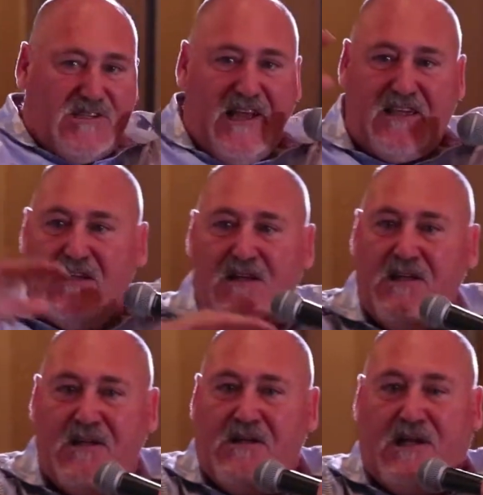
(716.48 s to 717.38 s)
It was like
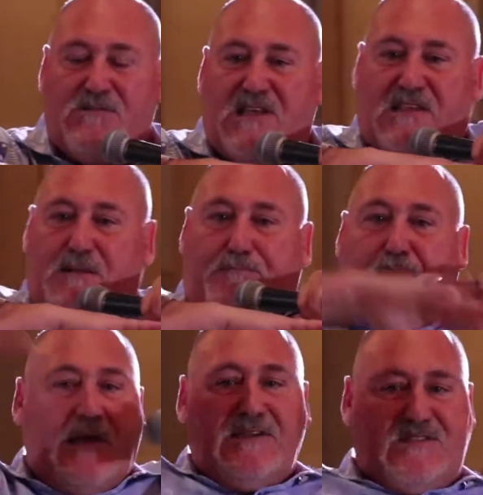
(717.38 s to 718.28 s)
it was like the
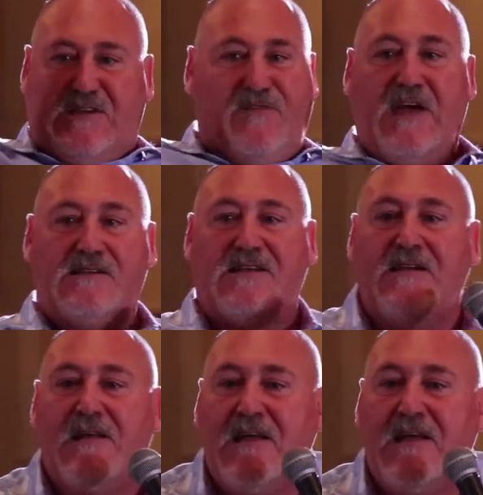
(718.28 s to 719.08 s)
biggest event.